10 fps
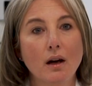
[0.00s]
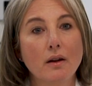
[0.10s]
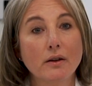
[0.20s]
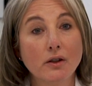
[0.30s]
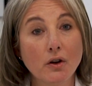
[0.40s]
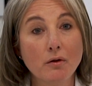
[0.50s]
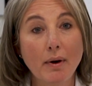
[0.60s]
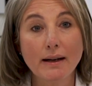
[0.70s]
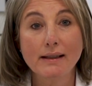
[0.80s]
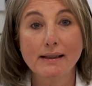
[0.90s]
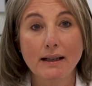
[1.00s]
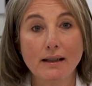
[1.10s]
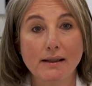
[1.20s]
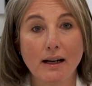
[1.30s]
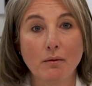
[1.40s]
The total body skin
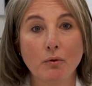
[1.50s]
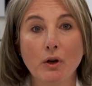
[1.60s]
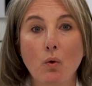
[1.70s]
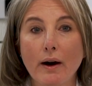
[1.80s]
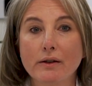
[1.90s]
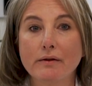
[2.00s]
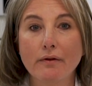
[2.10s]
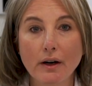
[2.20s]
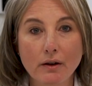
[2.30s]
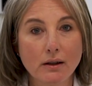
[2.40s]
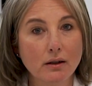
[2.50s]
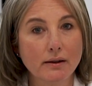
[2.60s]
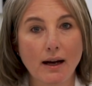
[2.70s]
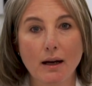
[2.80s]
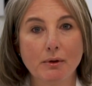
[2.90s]
exam requires very little
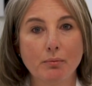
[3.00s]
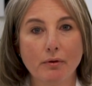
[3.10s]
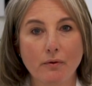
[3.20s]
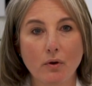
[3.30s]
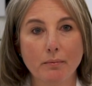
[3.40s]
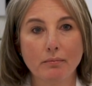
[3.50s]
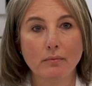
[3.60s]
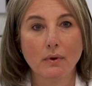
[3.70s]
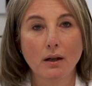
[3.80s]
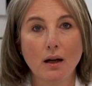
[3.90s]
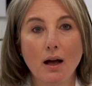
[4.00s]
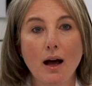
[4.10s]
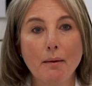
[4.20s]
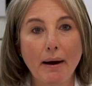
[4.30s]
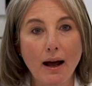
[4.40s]
time to perform.
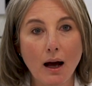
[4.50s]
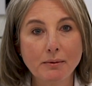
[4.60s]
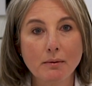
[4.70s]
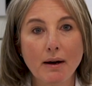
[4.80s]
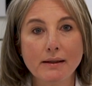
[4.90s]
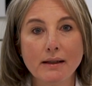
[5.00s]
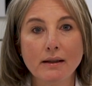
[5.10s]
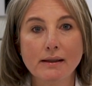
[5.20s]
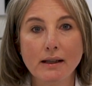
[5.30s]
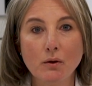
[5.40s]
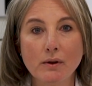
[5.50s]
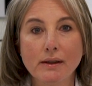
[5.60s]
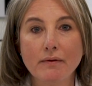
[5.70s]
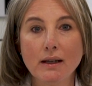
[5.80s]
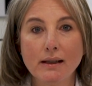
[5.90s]
By optimizing the sequence
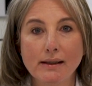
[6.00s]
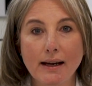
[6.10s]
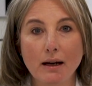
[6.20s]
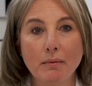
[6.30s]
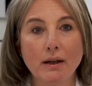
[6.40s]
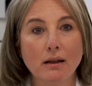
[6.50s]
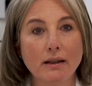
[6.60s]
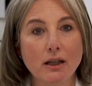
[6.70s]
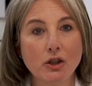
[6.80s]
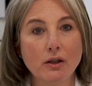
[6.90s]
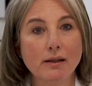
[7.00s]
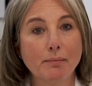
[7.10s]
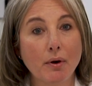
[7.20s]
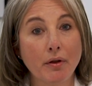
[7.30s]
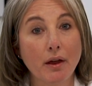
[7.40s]
of the exam, the clinician is
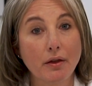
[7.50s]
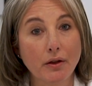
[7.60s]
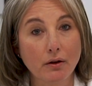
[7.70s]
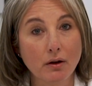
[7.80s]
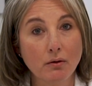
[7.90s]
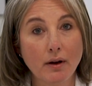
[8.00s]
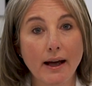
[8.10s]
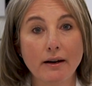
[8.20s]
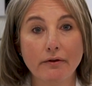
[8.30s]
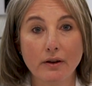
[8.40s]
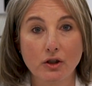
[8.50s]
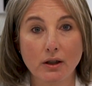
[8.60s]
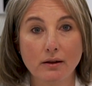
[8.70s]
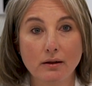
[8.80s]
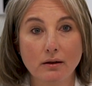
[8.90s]
both thorough and
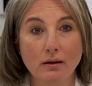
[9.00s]
efficient.